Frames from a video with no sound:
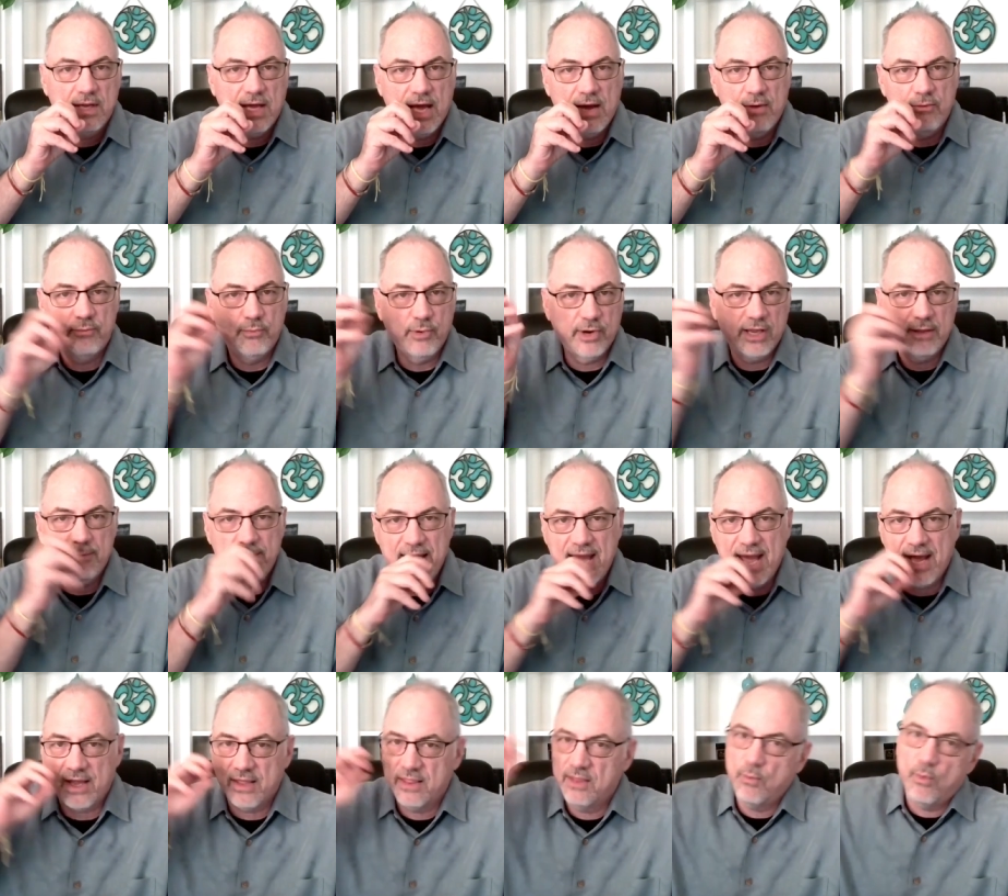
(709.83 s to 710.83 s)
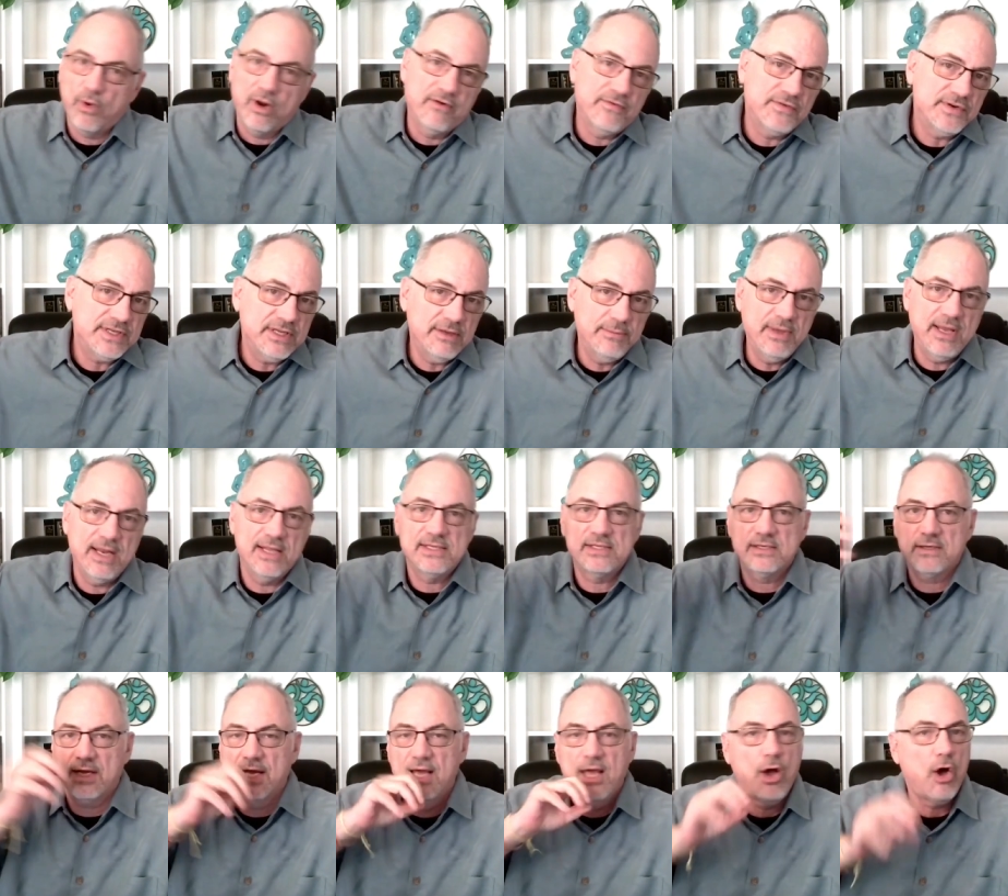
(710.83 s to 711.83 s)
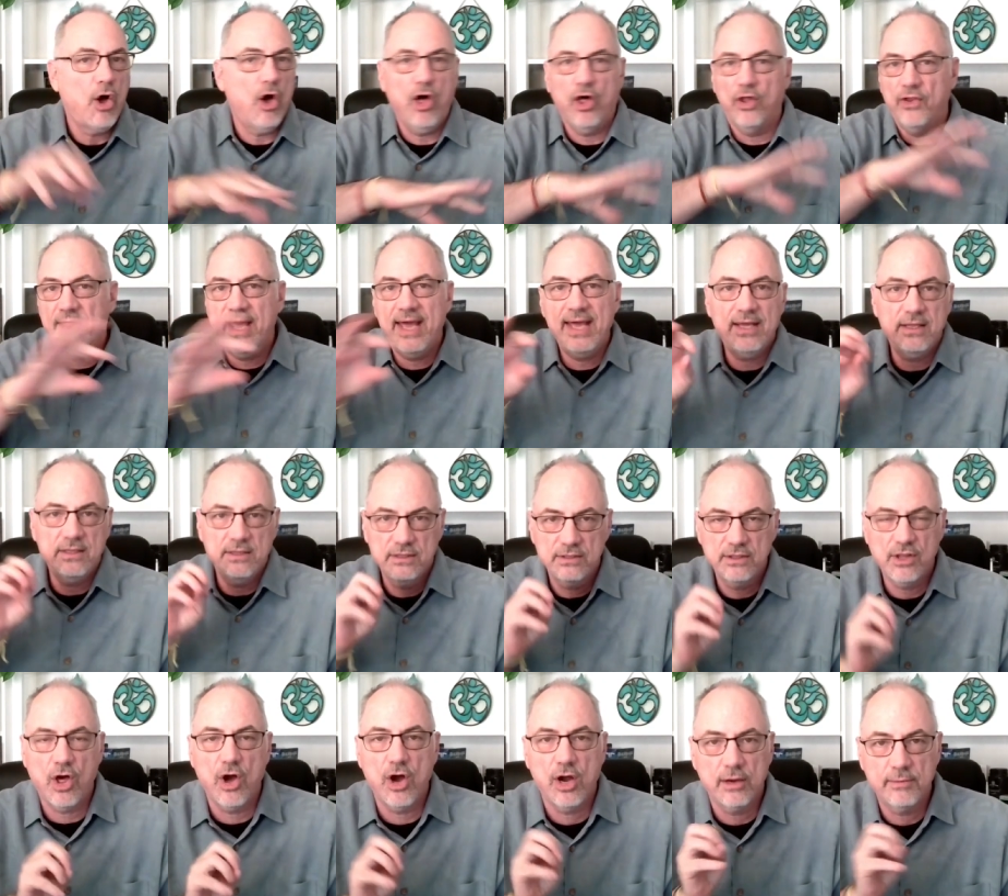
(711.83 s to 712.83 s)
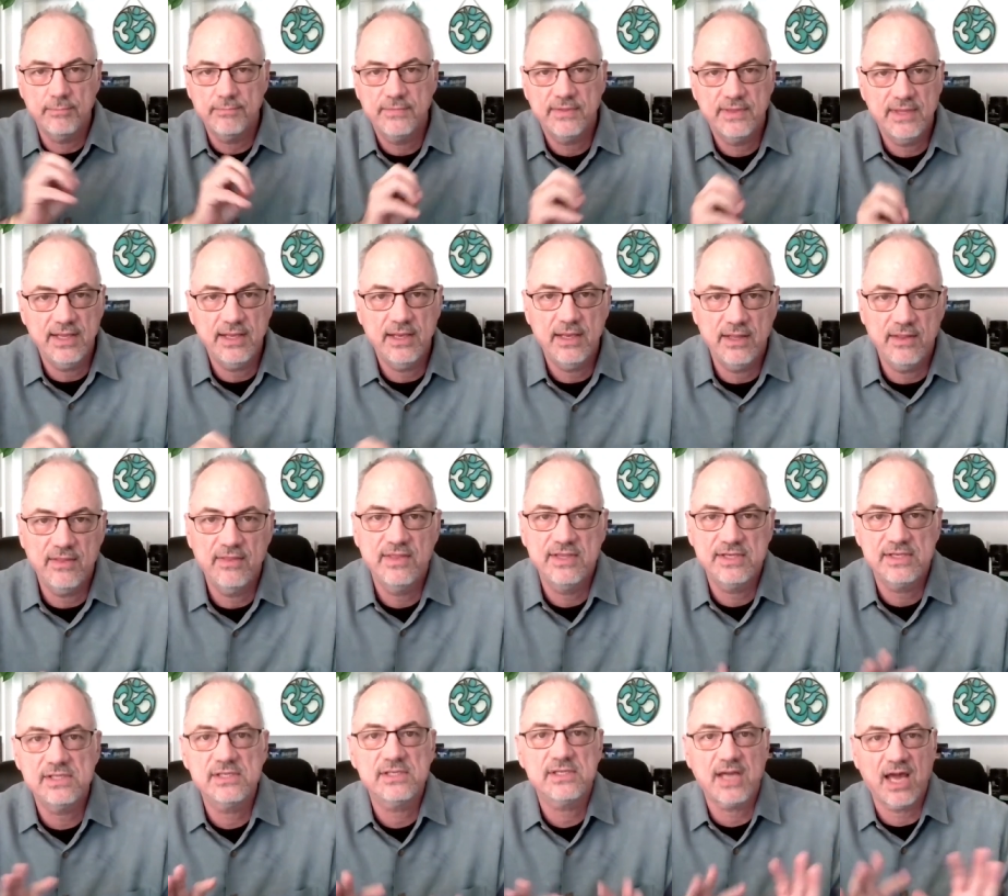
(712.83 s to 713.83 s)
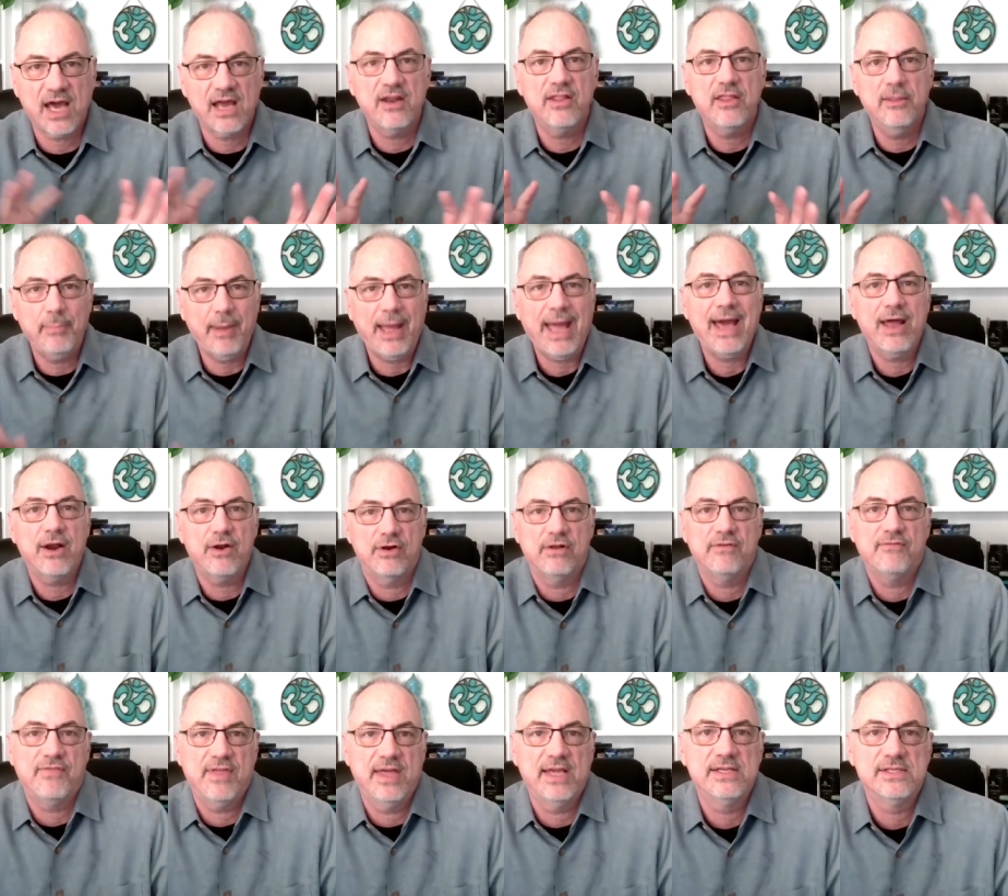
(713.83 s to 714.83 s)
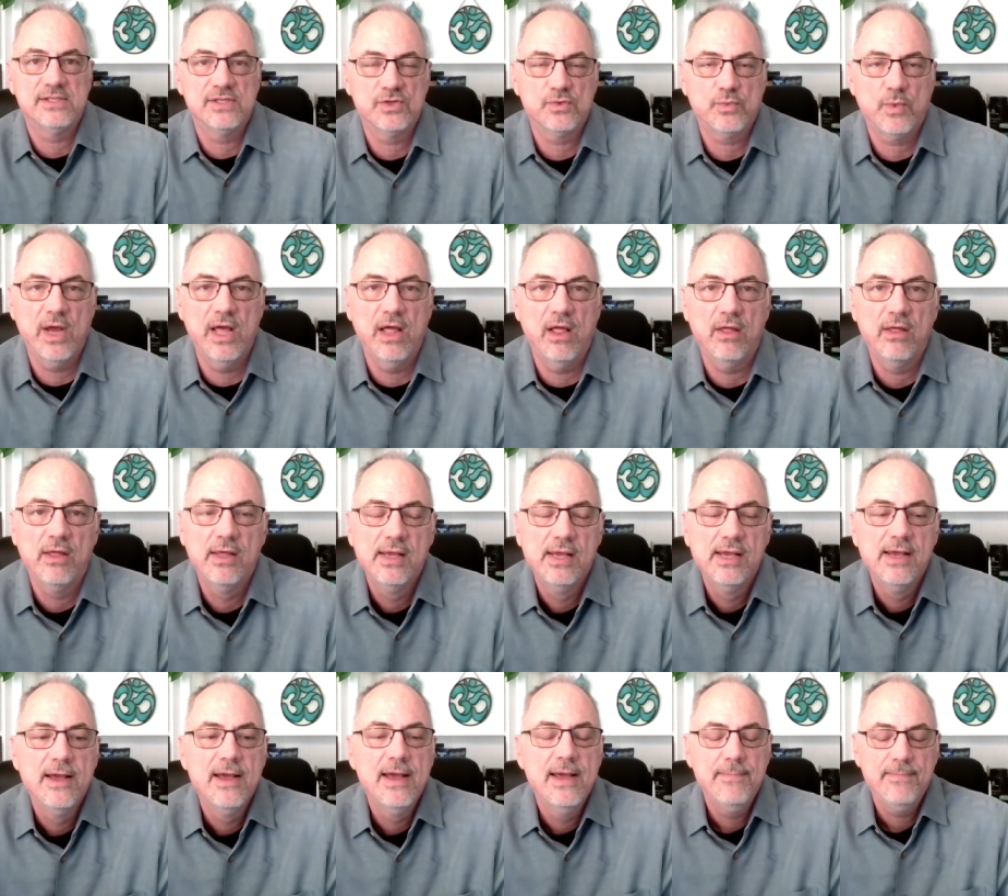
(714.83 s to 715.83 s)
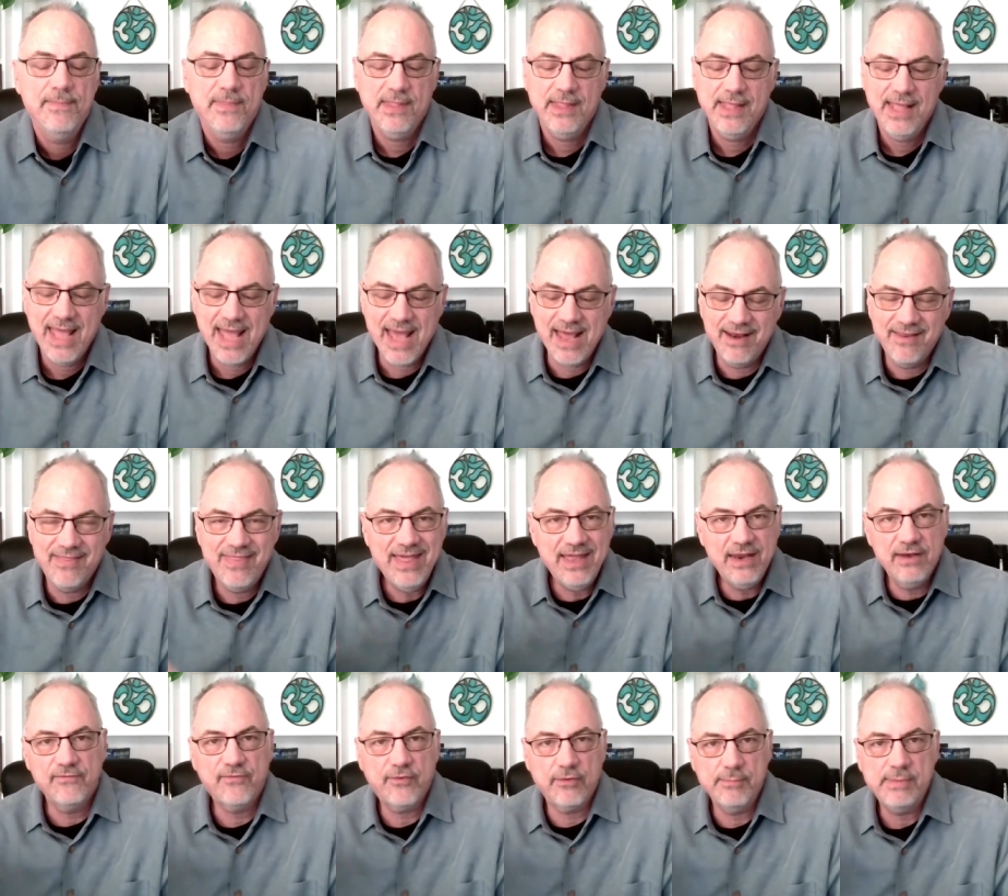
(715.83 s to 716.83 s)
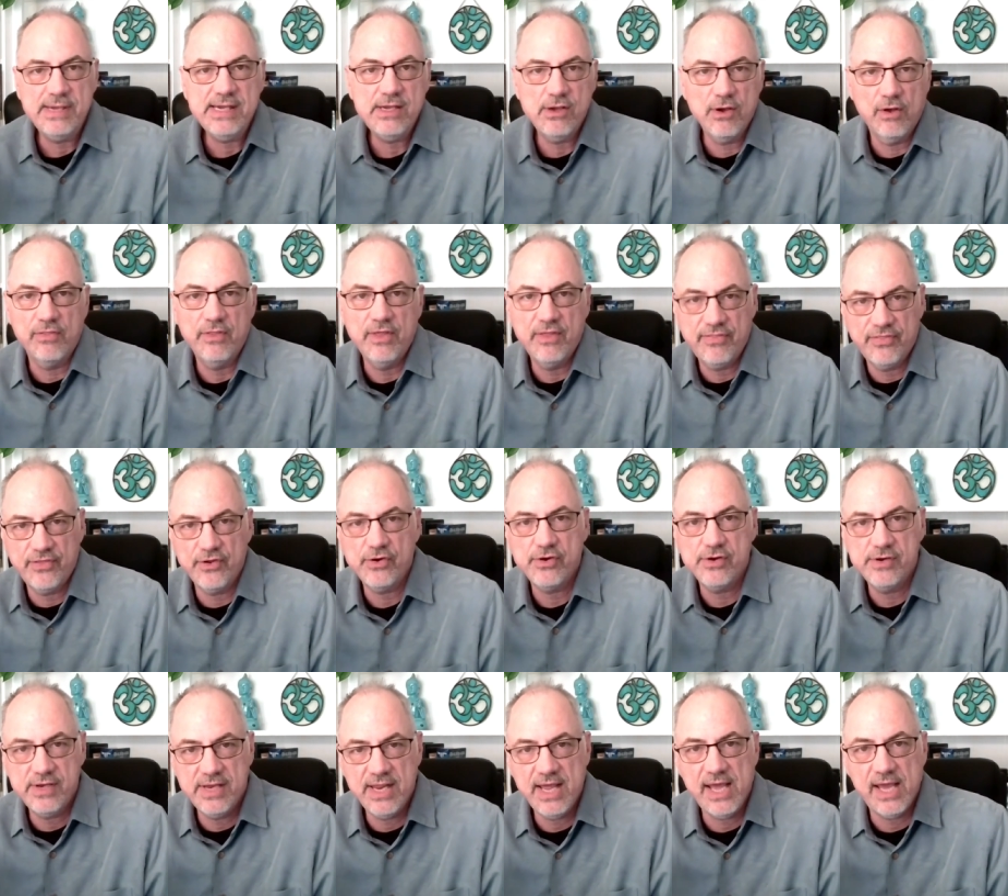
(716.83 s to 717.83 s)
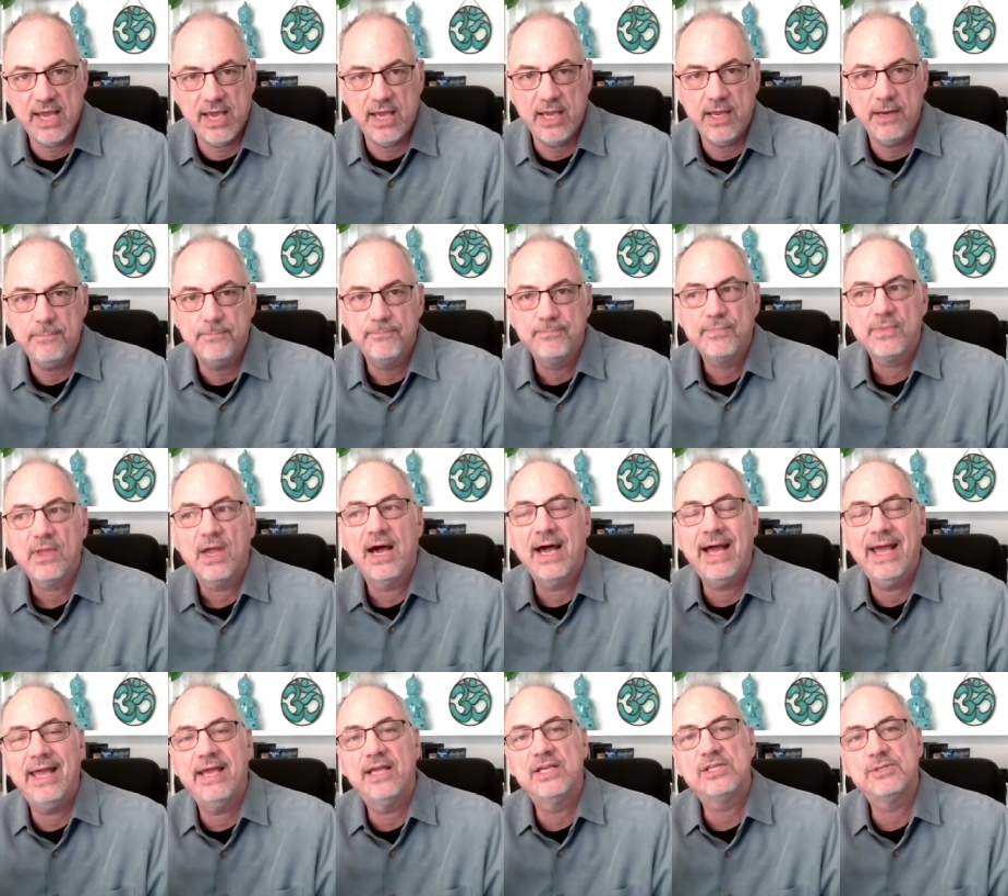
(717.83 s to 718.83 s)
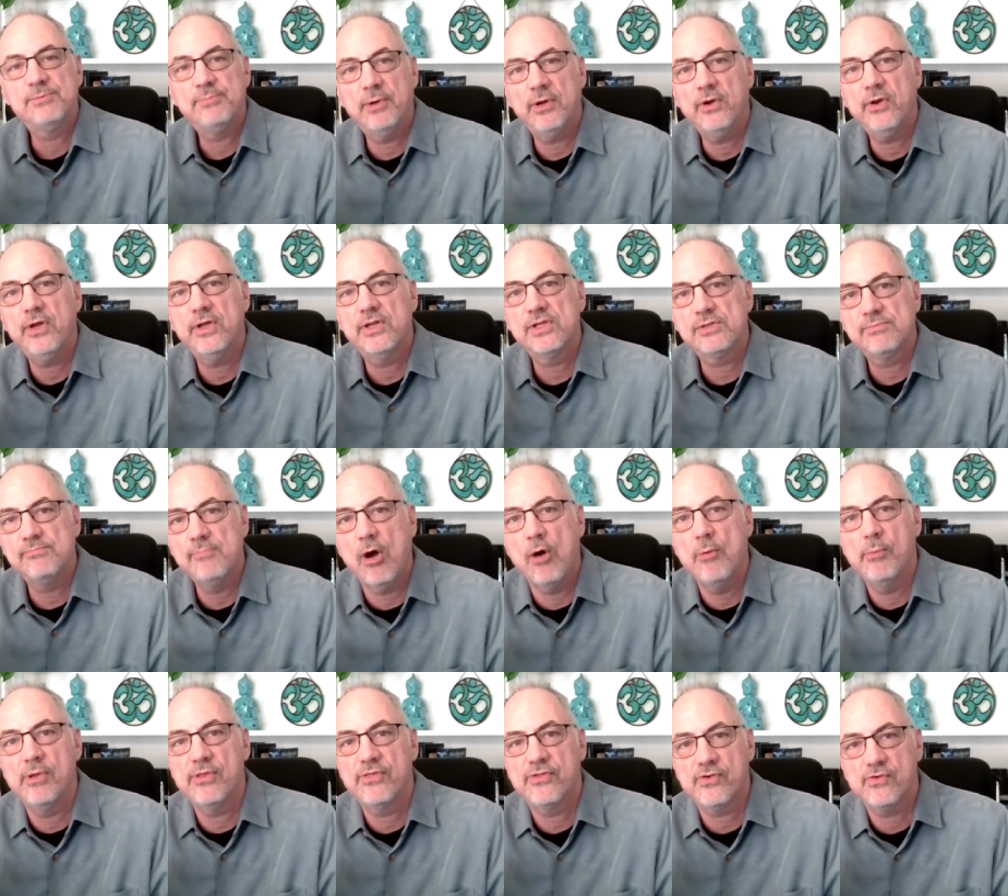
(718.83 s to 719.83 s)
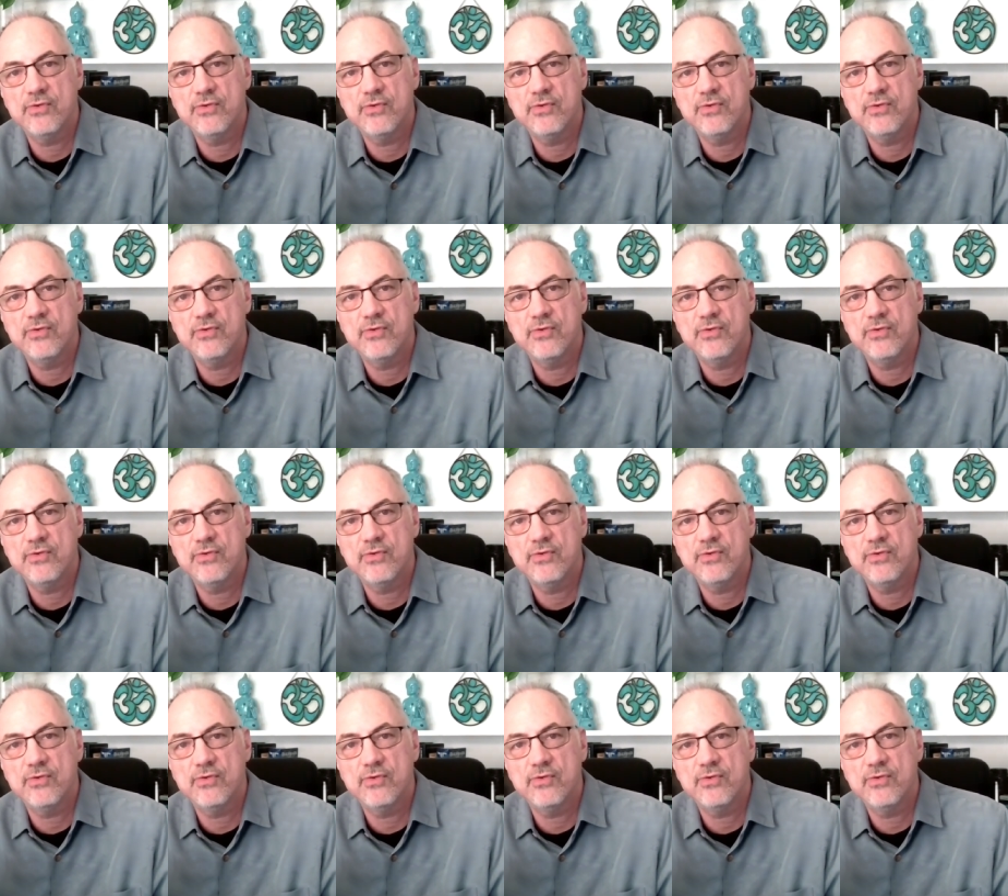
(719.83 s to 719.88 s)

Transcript: I would bring it back, and then wander for 10 minutes, and all day long. This is kind of the pattern of things as well. And then for me on the third day, I experienced moment